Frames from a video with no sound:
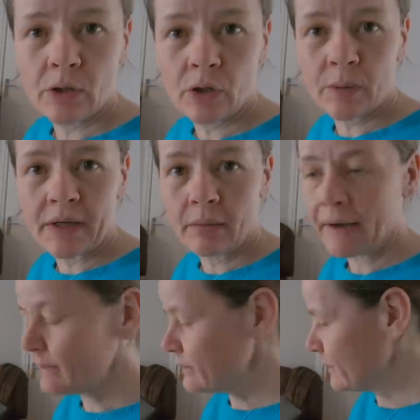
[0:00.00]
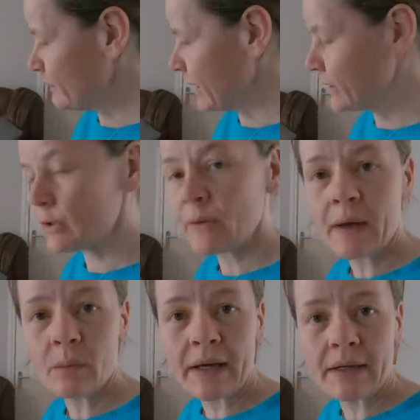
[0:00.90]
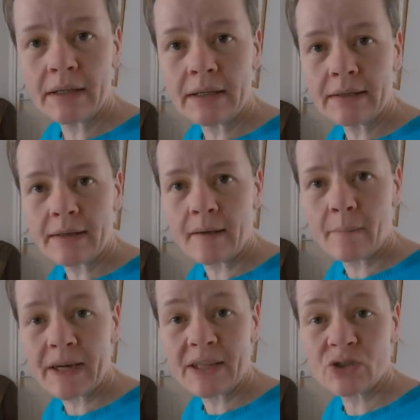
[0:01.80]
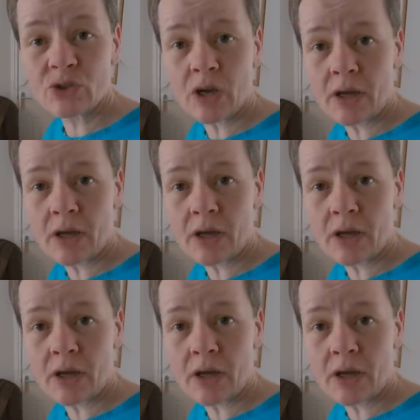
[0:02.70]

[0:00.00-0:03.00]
cut the window out, but I'll do that when it's stuck